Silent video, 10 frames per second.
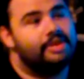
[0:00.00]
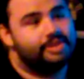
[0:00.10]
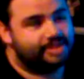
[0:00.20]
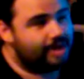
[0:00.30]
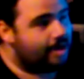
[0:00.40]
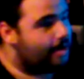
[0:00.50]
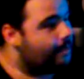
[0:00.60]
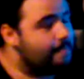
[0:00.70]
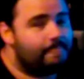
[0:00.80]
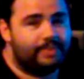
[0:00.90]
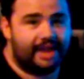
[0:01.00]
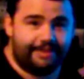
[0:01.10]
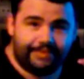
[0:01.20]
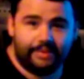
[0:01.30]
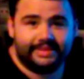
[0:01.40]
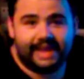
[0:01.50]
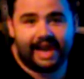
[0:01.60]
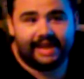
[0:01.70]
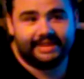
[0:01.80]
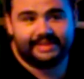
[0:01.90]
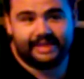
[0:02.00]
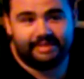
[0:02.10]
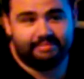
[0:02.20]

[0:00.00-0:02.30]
So if those guys